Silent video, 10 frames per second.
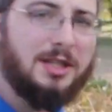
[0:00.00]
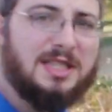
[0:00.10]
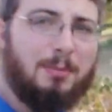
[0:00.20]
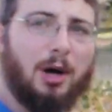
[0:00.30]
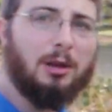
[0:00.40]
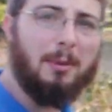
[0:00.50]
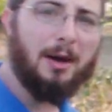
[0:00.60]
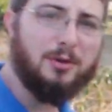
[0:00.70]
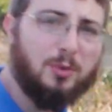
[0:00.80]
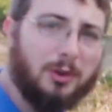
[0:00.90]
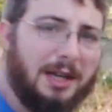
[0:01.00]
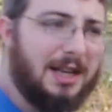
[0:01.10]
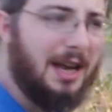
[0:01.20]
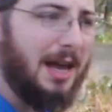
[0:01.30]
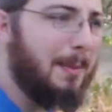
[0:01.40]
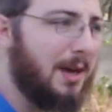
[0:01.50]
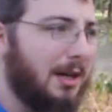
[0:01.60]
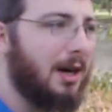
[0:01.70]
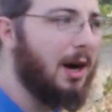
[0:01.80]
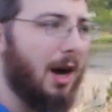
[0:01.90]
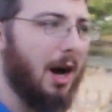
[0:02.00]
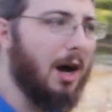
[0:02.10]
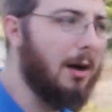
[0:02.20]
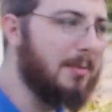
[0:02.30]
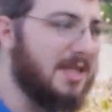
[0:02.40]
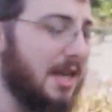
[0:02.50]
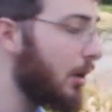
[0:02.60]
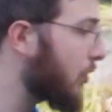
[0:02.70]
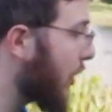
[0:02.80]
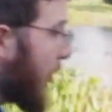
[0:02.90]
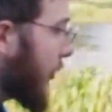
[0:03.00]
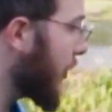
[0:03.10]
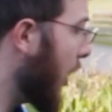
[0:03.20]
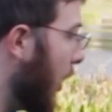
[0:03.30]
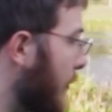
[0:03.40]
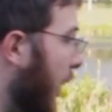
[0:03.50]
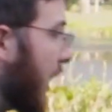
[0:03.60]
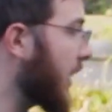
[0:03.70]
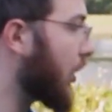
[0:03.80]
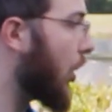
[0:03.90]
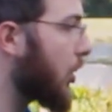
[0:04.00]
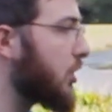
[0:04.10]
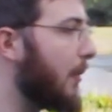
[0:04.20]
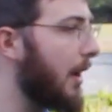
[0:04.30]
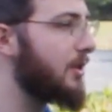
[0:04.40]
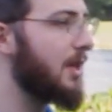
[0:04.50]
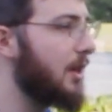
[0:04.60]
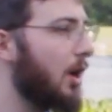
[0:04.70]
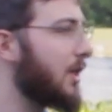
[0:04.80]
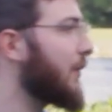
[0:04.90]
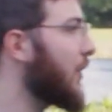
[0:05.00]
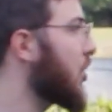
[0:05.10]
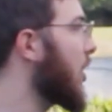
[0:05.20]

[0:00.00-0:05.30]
in small amounts will inhibit mosquito growth, but in large amounts can cause fish